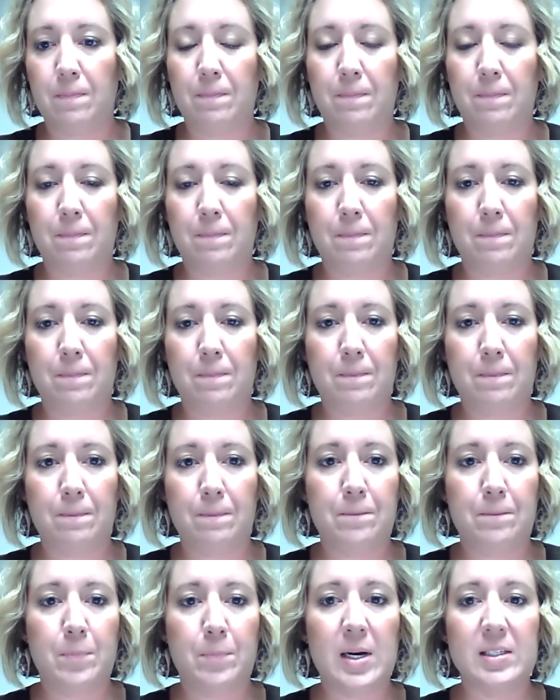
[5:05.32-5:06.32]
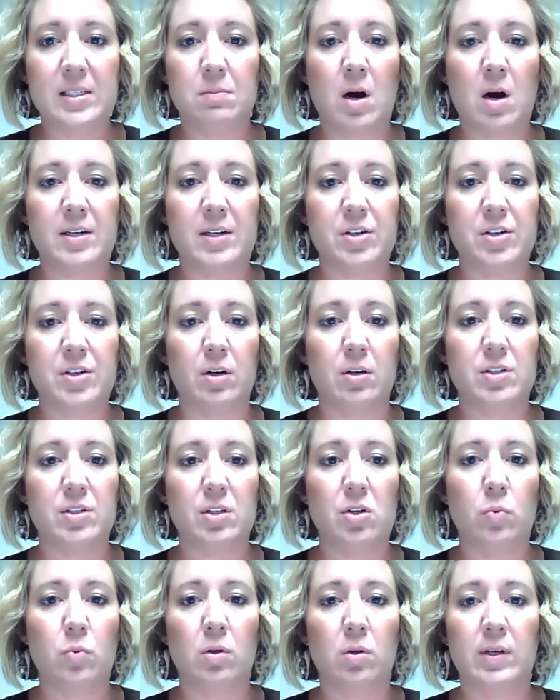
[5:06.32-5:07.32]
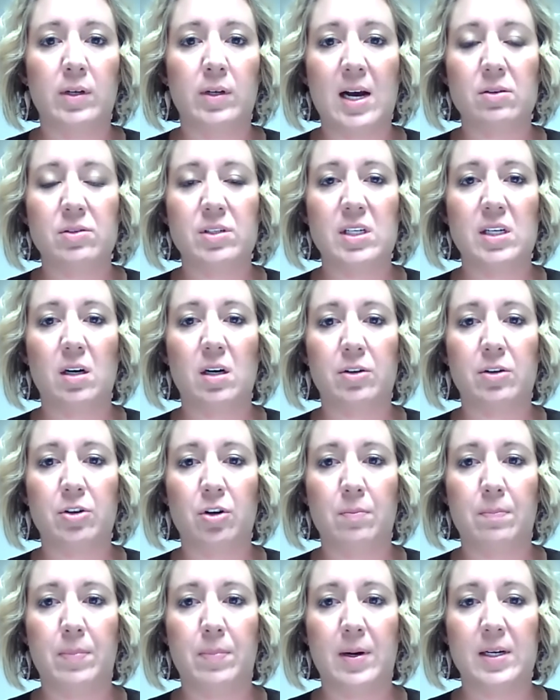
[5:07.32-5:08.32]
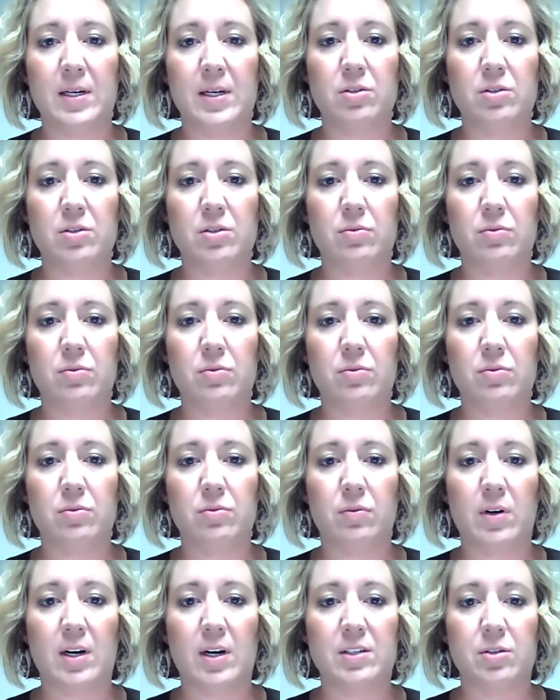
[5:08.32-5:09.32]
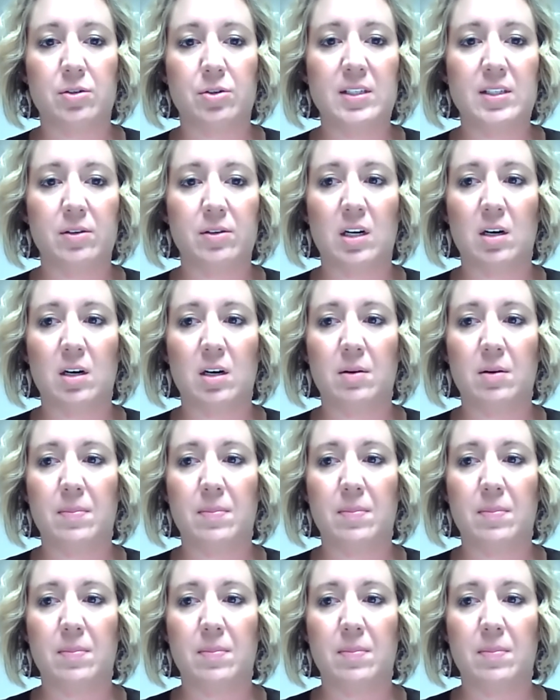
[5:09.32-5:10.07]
Bus monitors. You will now see on your bus roster sheets, there's going to be